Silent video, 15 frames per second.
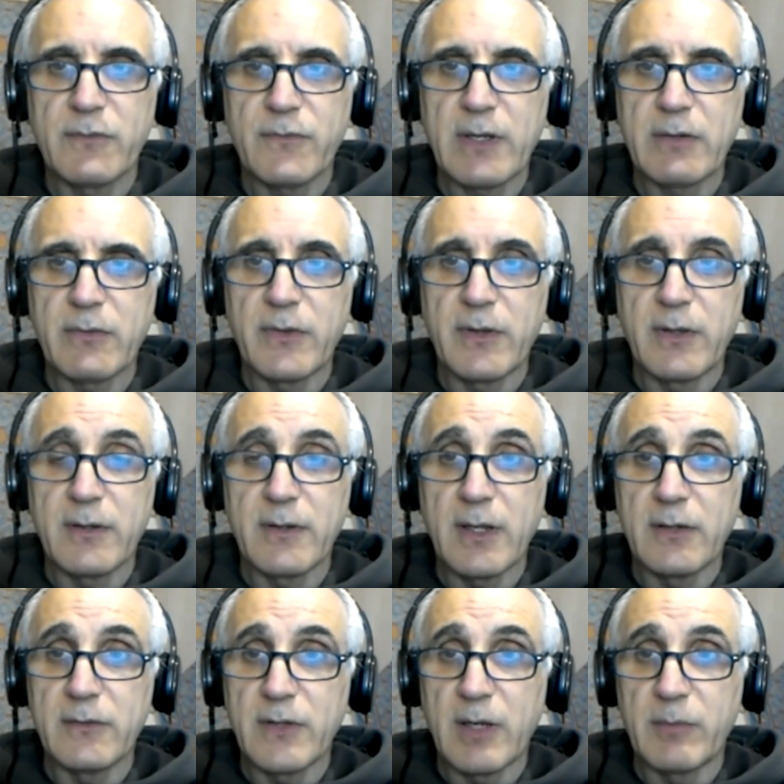find on the
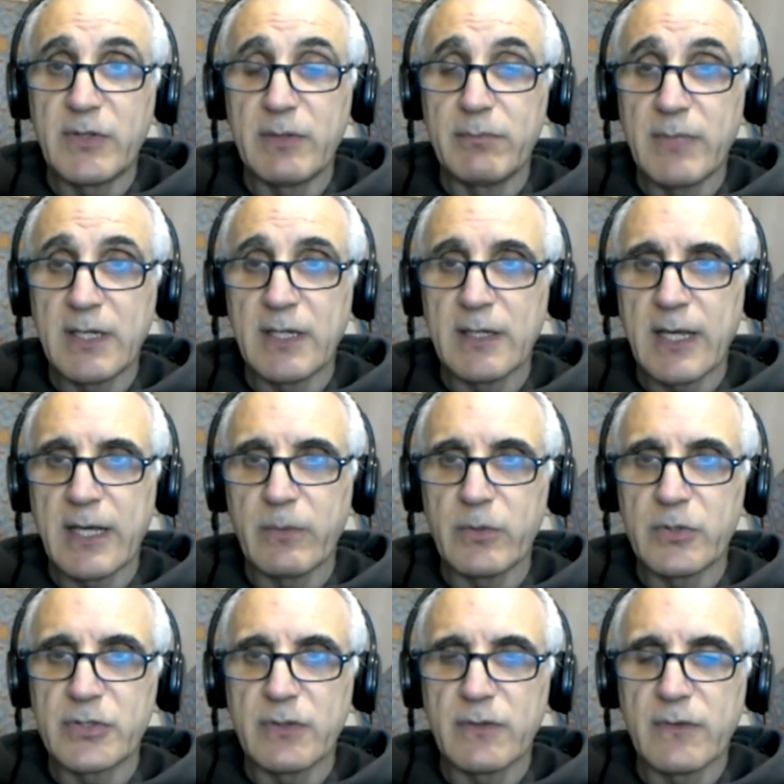internet, dubbed in many
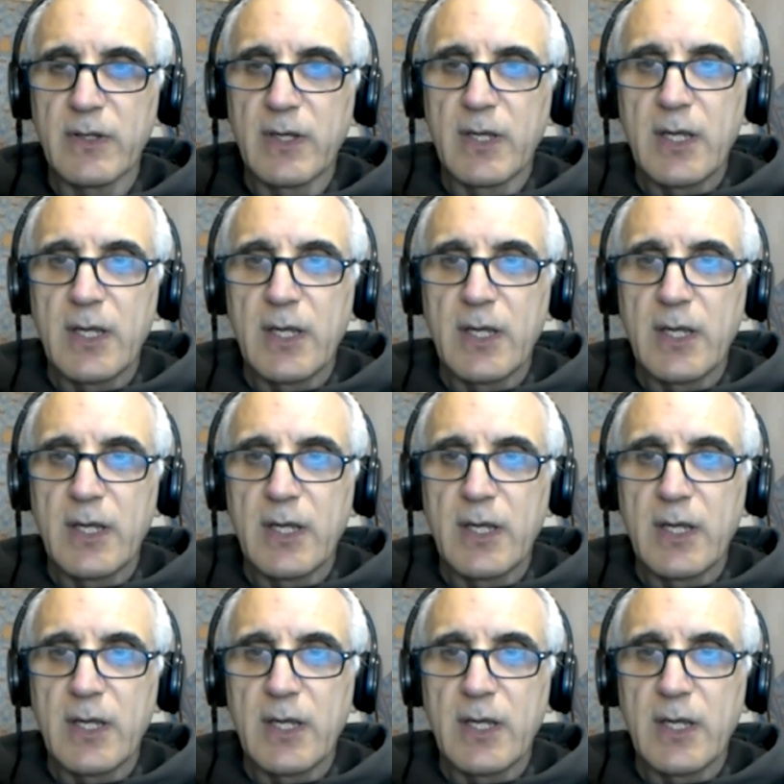languages.